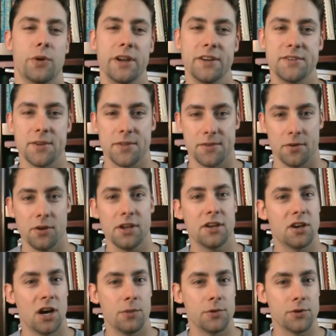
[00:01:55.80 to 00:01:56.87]
20 to
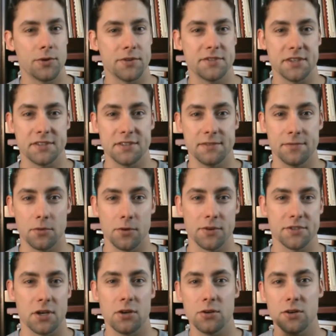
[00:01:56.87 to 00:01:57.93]
30 Commodore
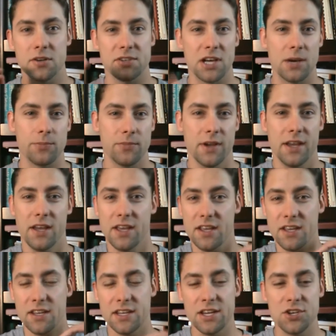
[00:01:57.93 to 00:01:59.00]
64s all hooked up,
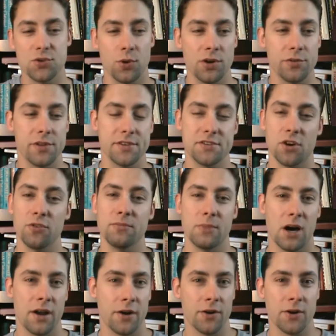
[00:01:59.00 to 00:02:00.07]
each one with its
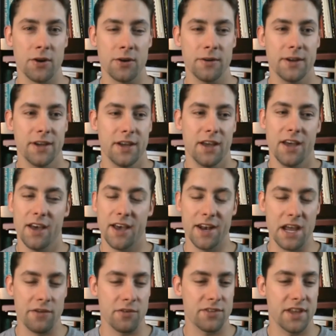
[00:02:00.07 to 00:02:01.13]
own monitor
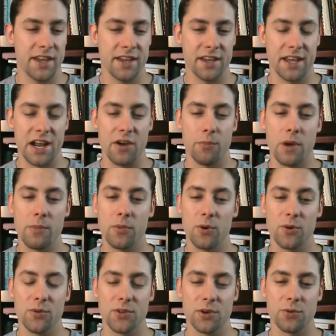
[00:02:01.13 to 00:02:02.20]
and everything. And I
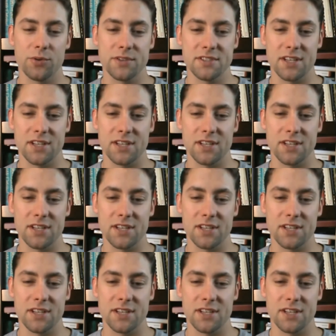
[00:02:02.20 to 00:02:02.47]
remember there